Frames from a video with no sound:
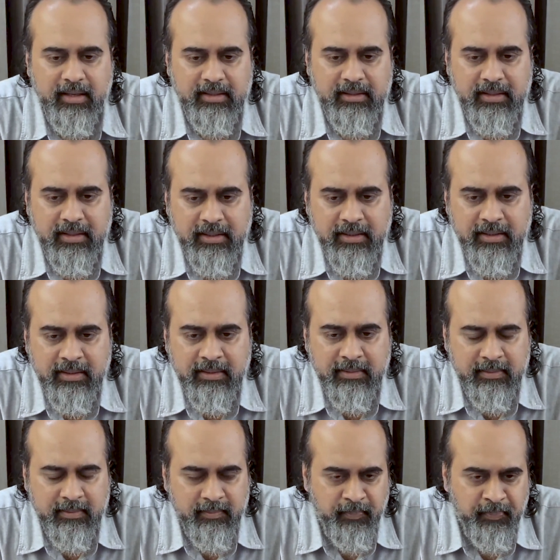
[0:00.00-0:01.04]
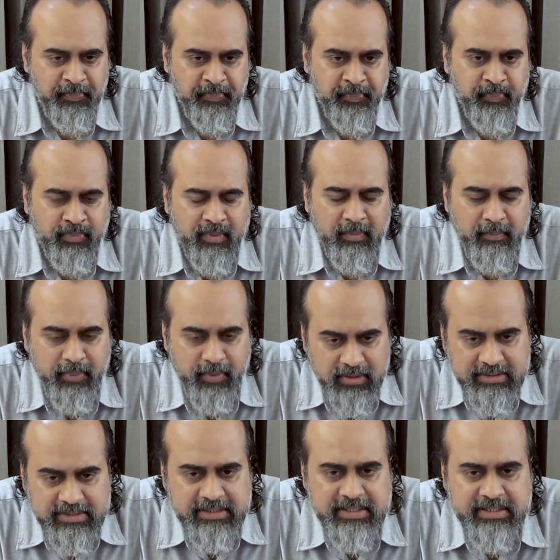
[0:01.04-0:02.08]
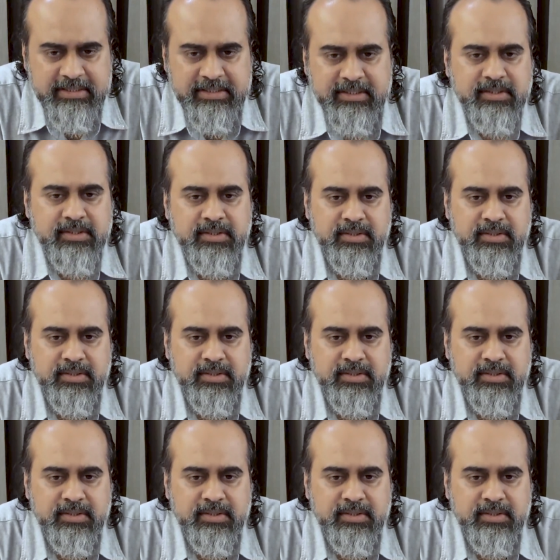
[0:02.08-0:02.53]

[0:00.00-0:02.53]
in the process